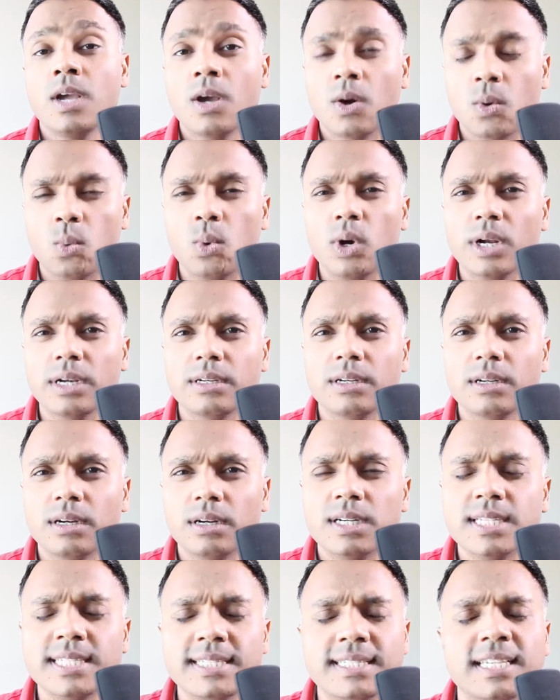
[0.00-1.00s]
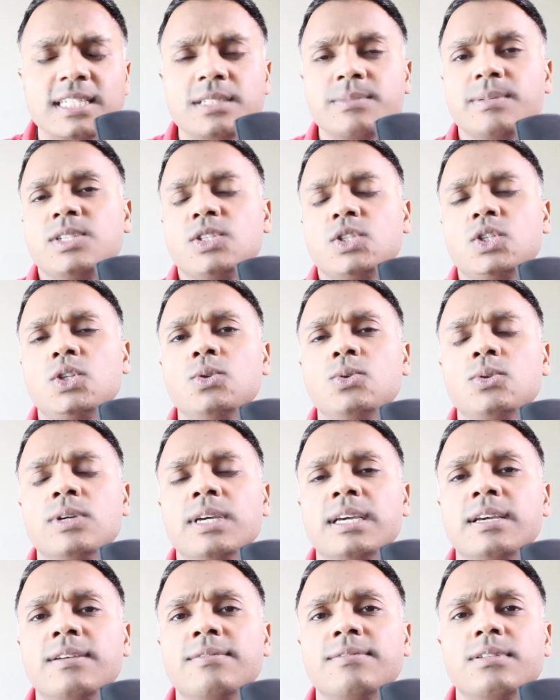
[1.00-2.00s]
What assessments do you
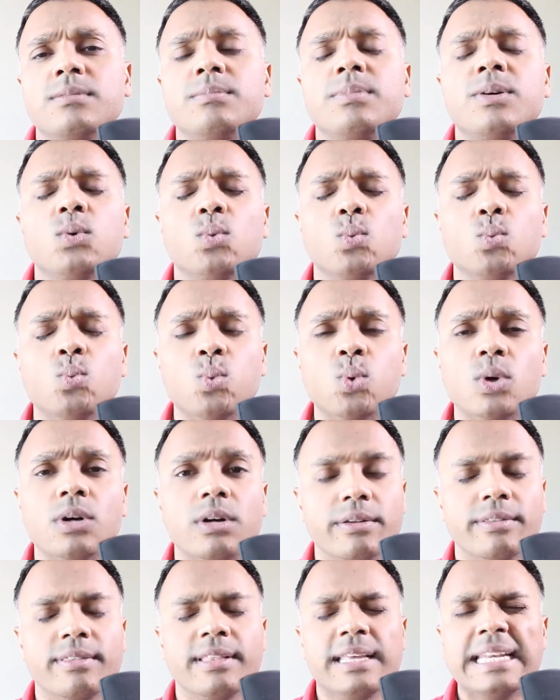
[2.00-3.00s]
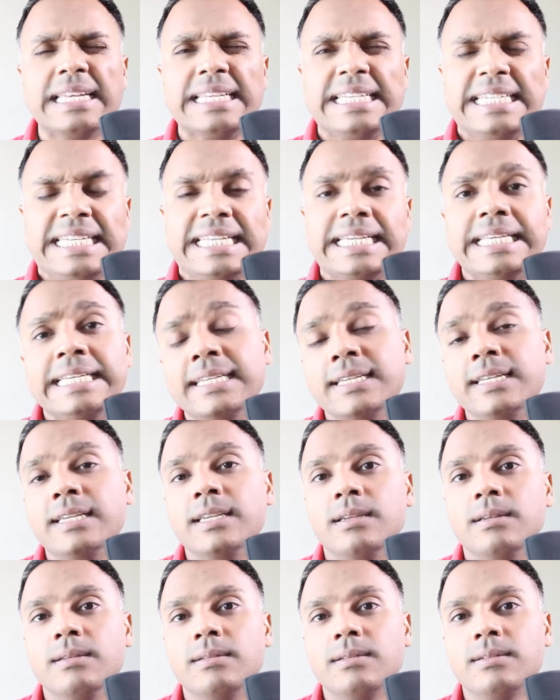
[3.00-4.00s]
have about worth and
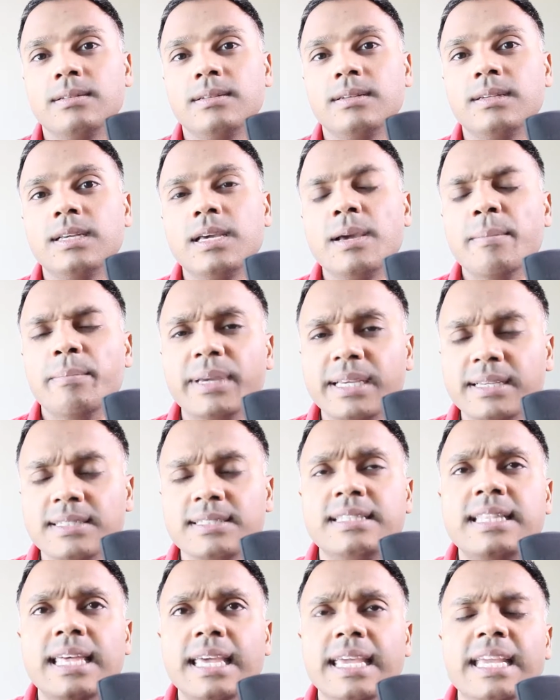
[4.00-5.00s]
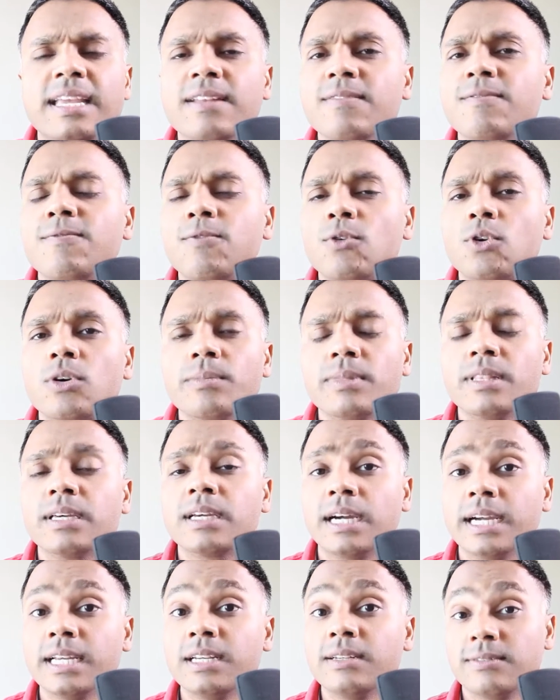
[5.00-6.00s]
dignity? Because they inform the
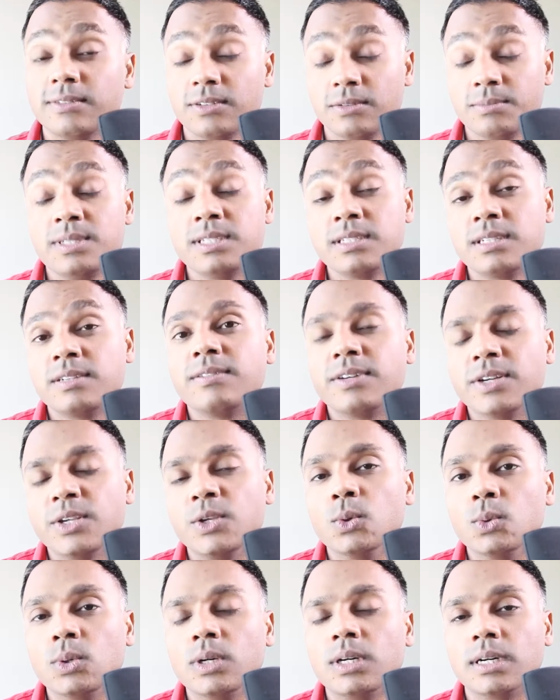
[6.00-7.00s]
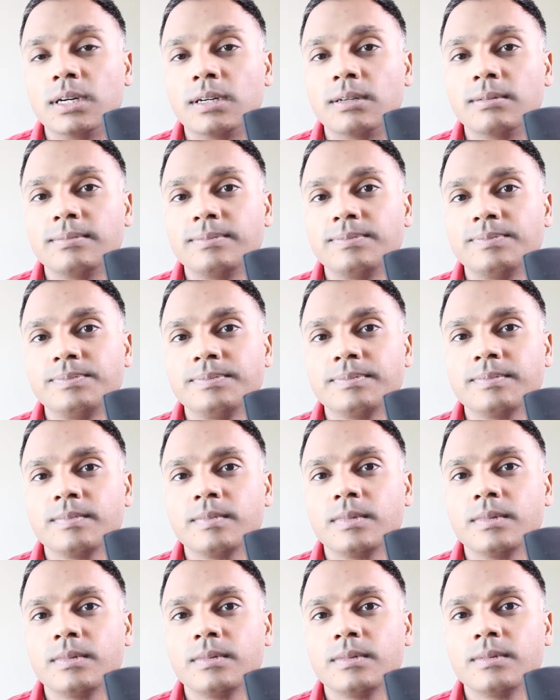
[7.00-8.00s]
kind of observer you are.
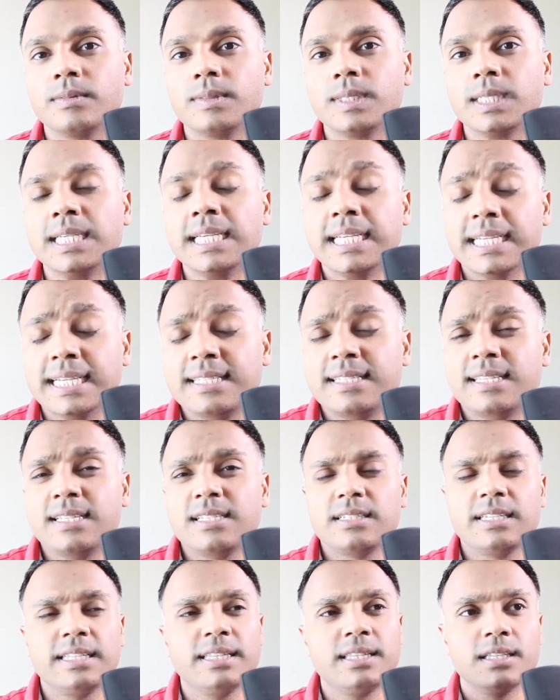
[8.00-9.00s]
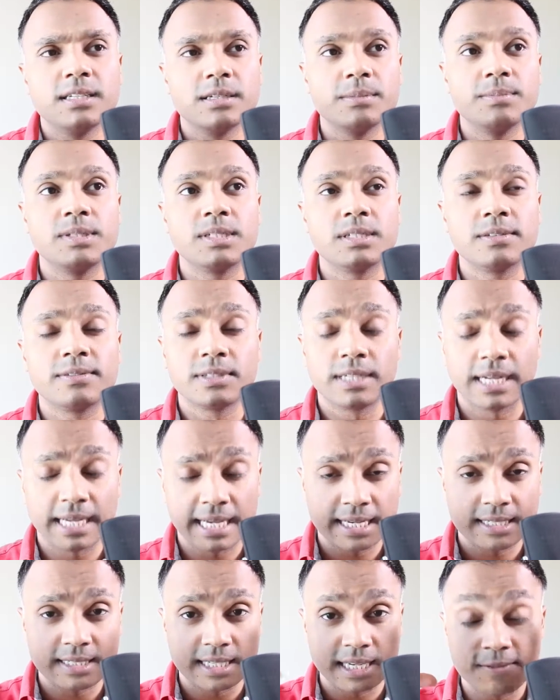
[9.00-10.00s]
Essentially, the observer
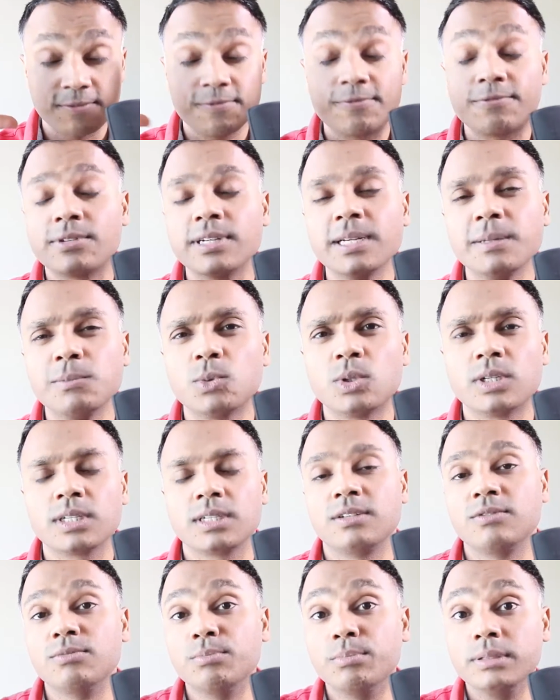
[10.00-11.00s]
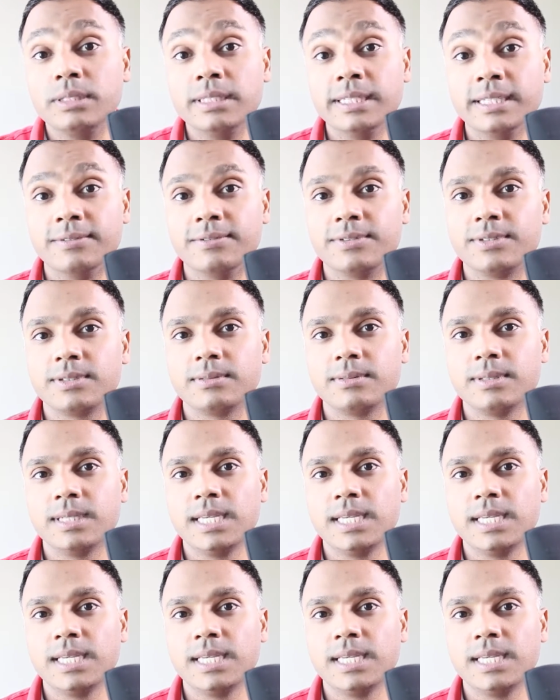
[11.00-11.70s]
has a framework of beliefs.